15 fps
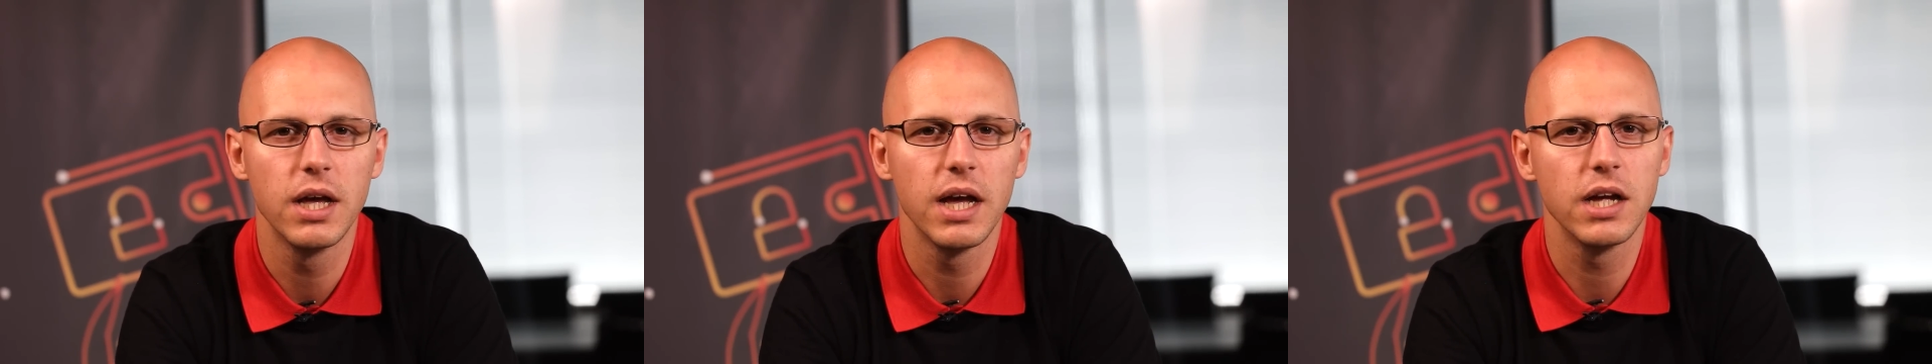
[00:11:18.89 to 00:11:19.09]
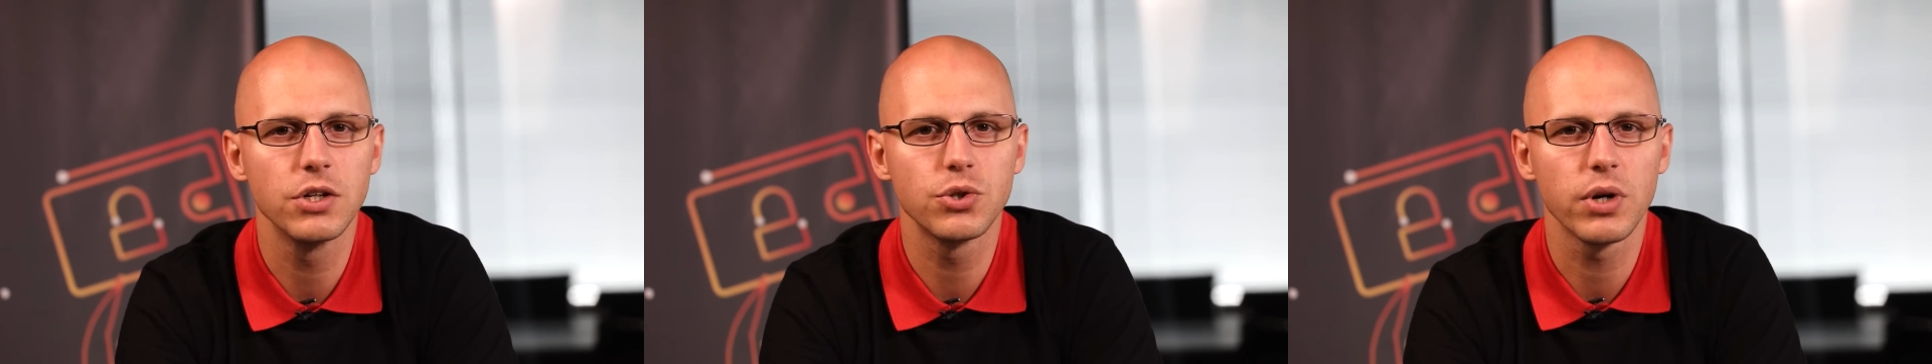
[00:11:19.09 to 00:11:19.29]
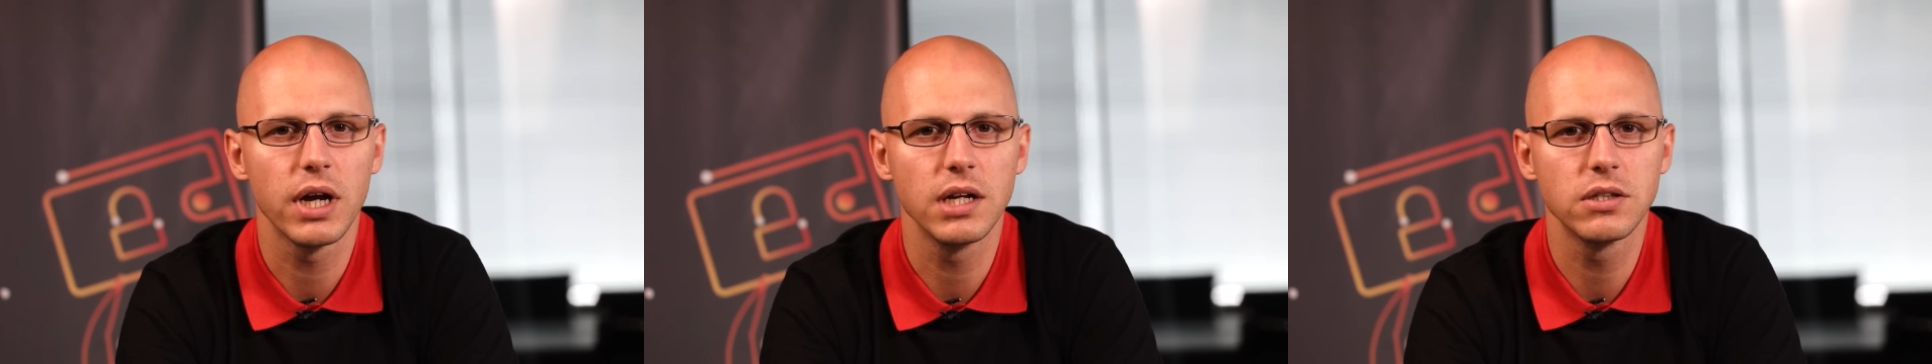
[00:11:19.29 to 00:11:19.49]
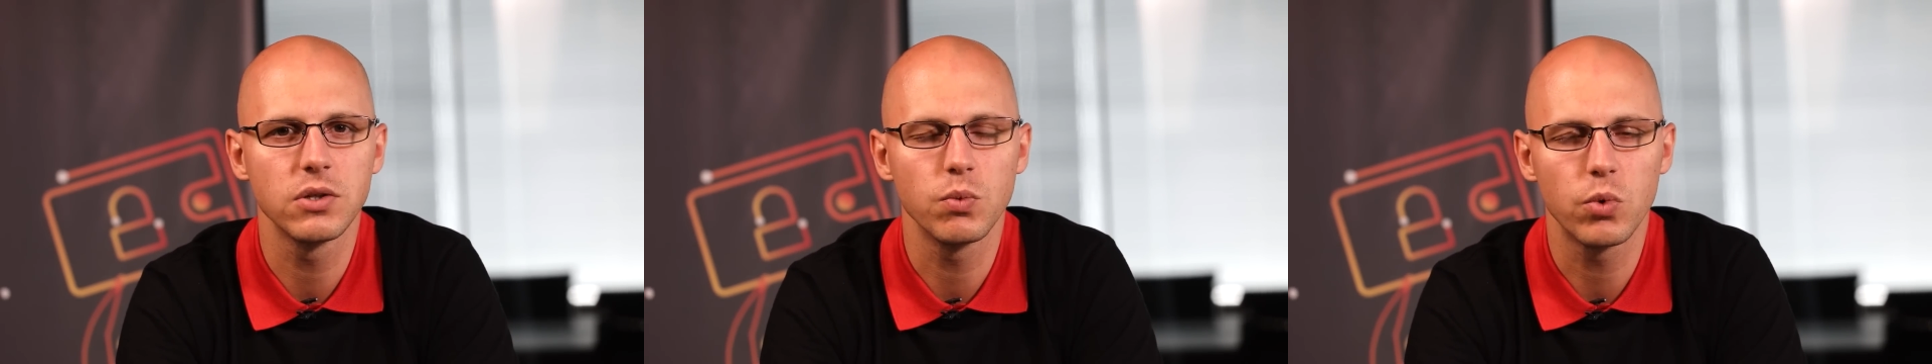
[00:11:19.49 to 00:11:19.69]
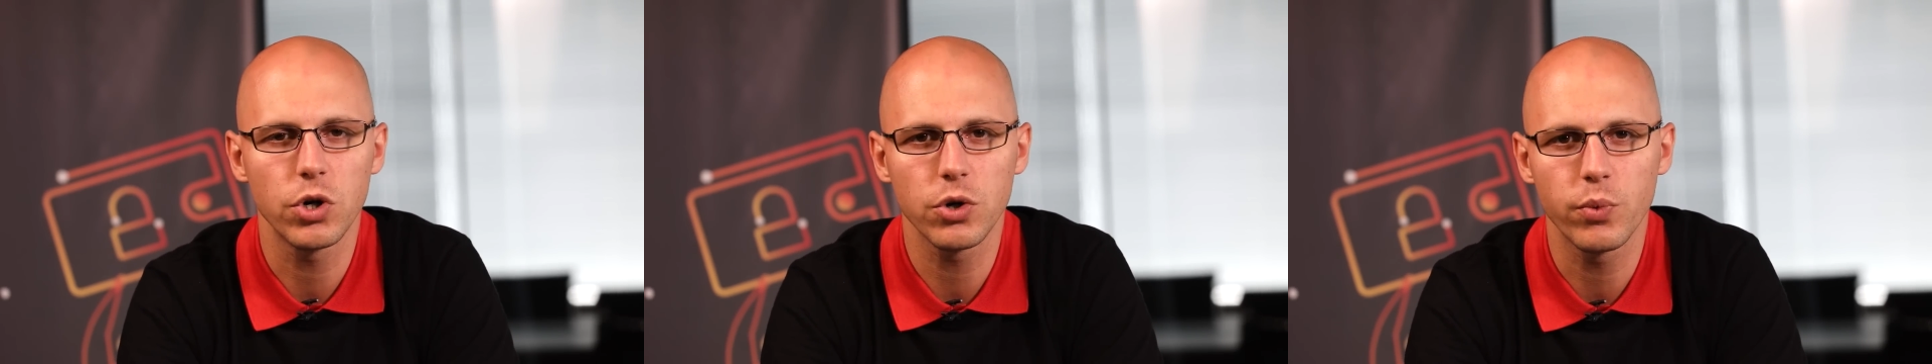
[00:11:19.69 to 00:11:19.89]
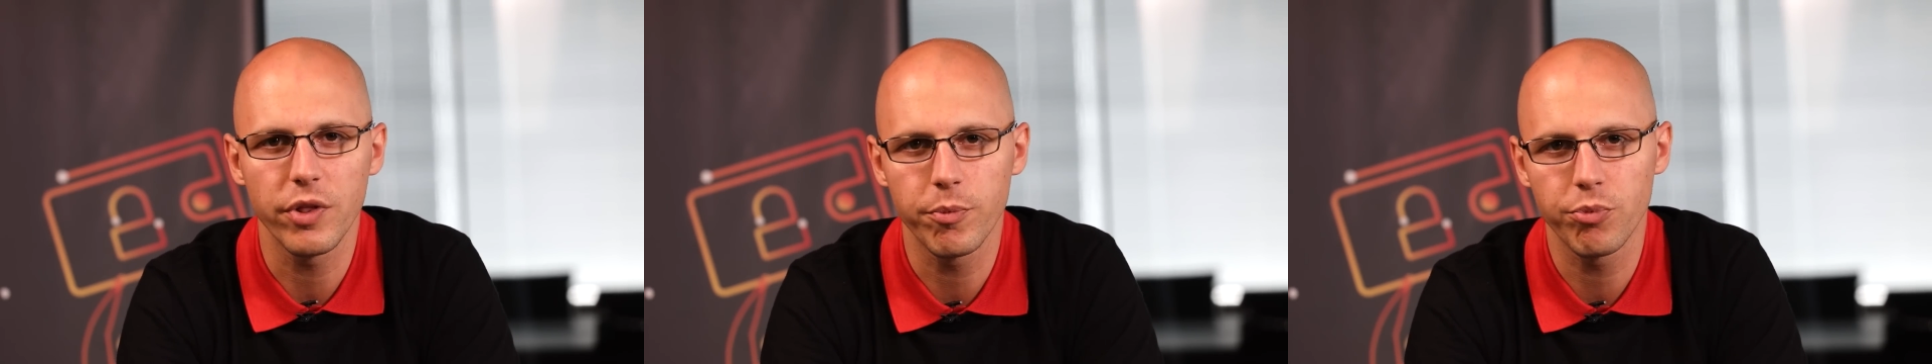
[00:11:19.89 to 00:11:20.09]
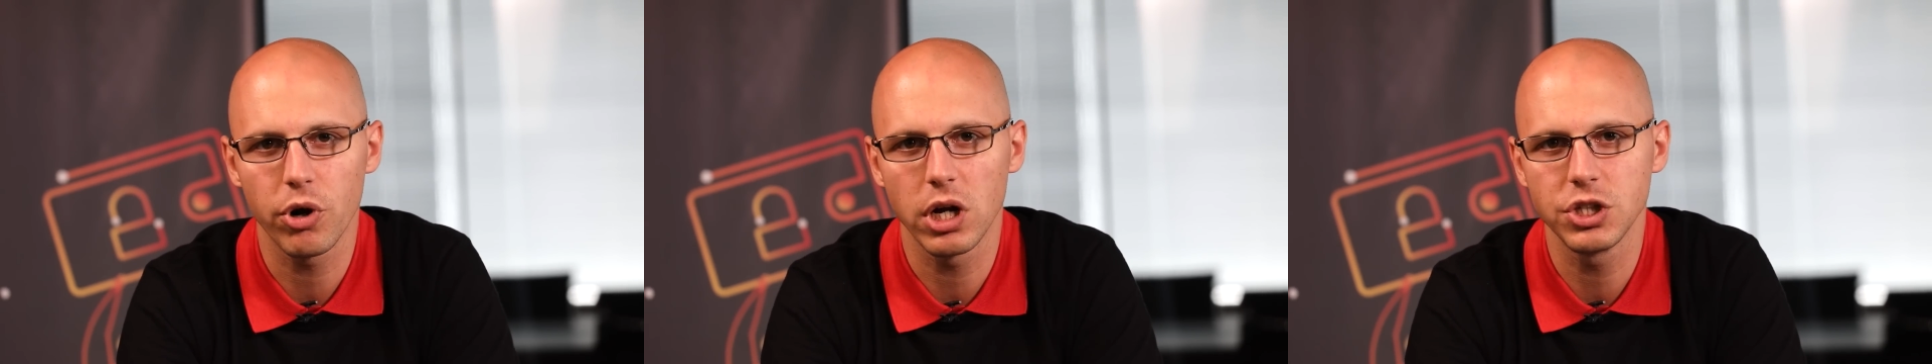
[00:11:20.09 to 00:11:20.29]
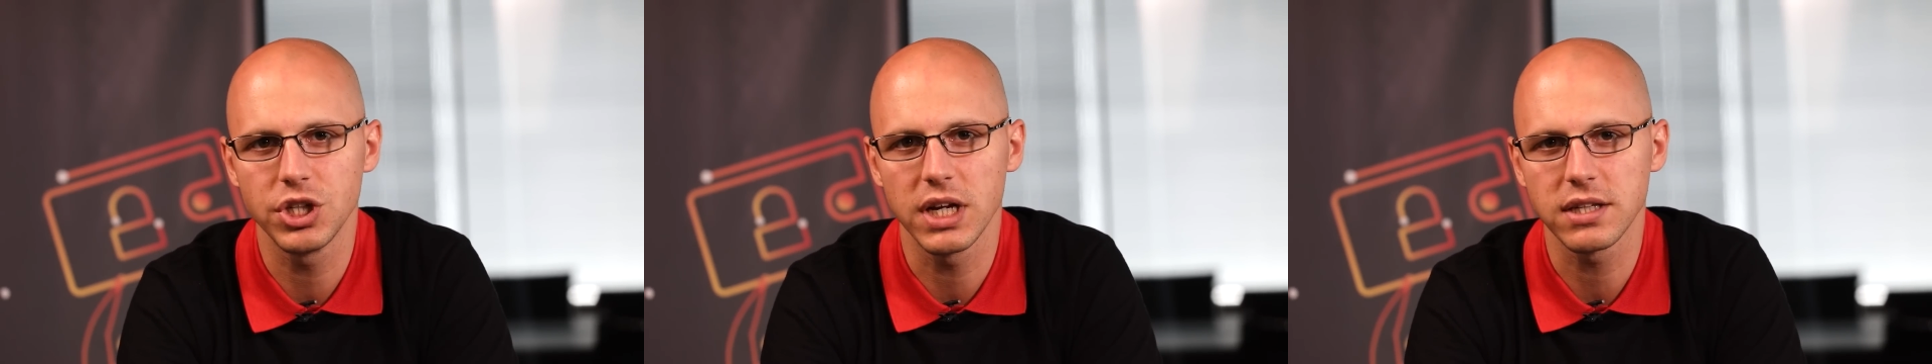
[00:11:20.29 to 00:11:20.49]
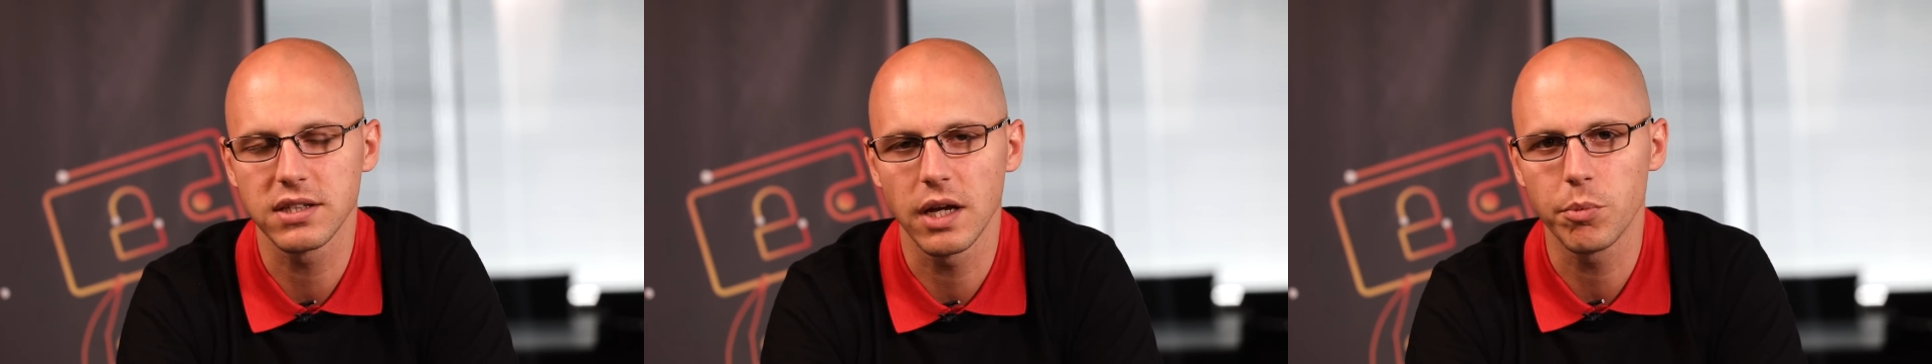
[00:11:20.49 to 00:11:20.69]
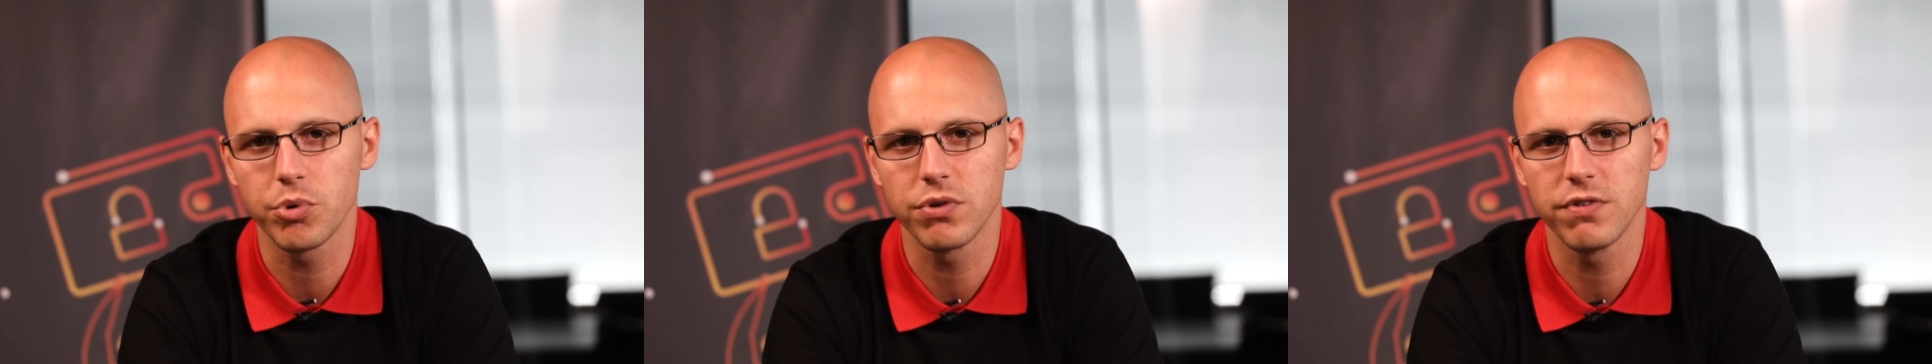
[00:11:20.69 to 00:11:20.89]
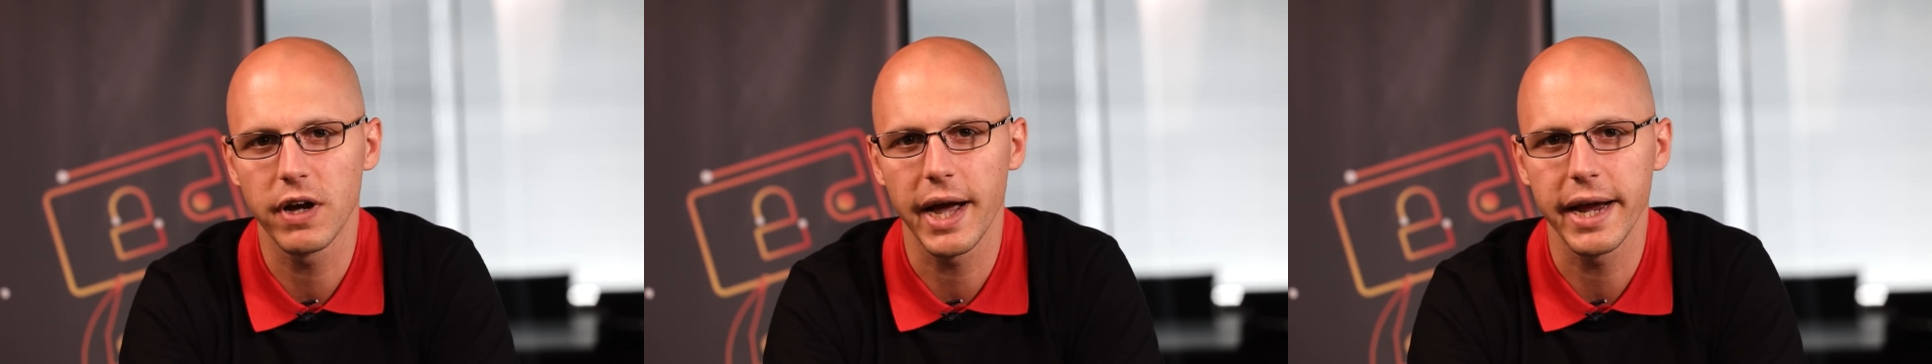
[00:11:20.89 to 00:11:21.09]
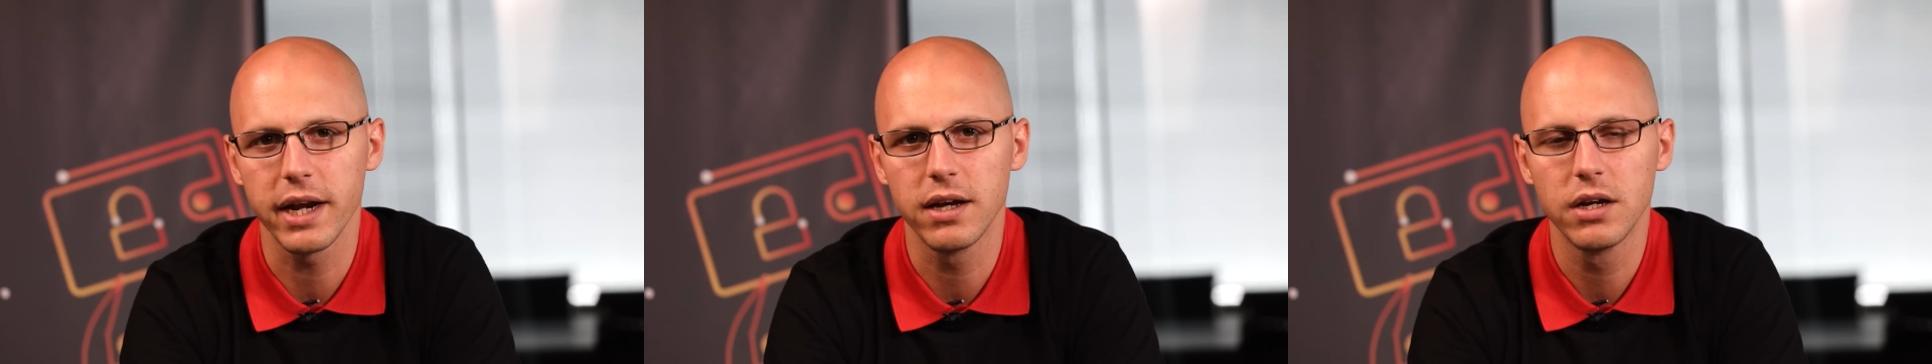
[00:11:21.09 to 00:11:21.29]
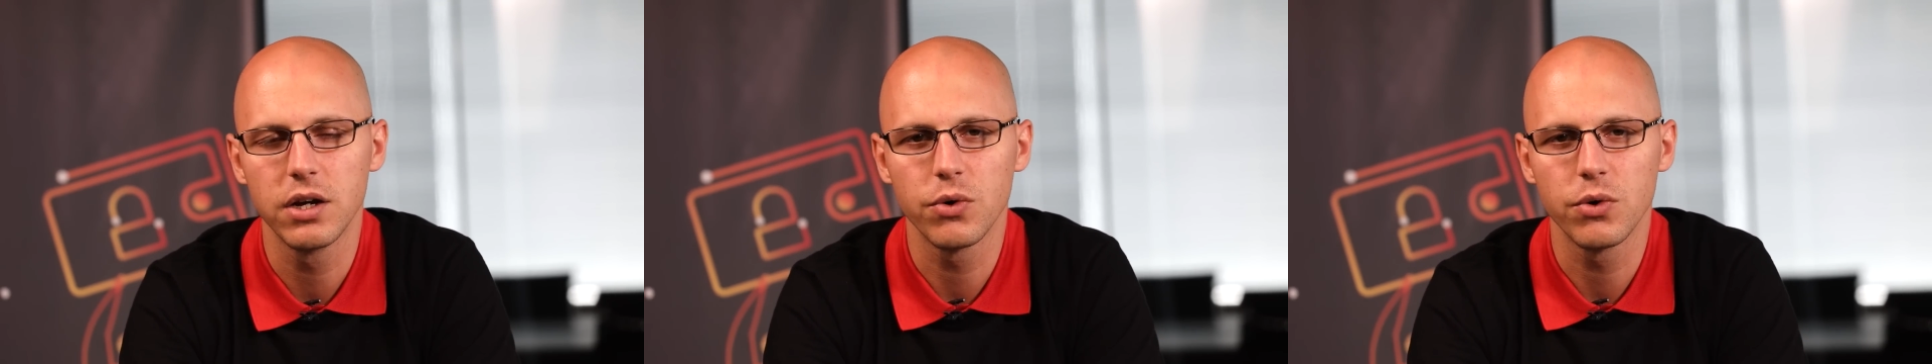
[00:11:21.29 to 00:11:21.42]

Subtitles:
and trying to work with projects that provide